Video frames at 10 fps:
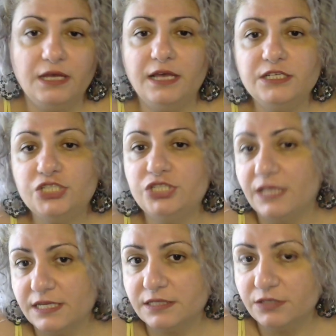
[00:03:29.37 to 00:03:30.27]
and she
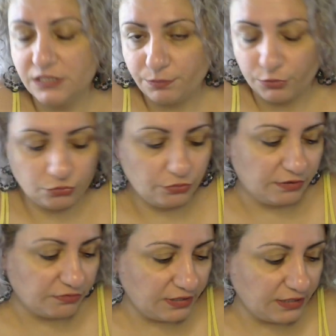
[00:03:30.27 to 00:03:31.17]
doesn't respond to their
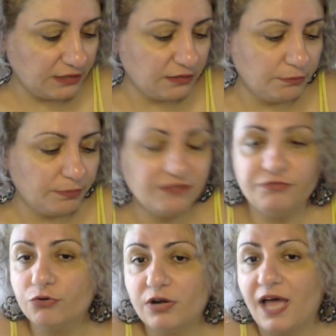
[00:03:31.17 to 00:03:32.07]
flirt, but
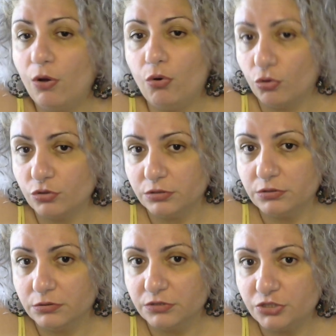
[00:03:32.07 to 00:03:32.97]
for how long,
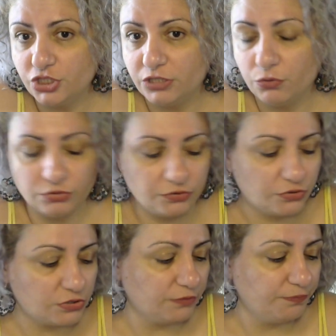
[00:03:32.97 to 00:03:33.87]
she wonders.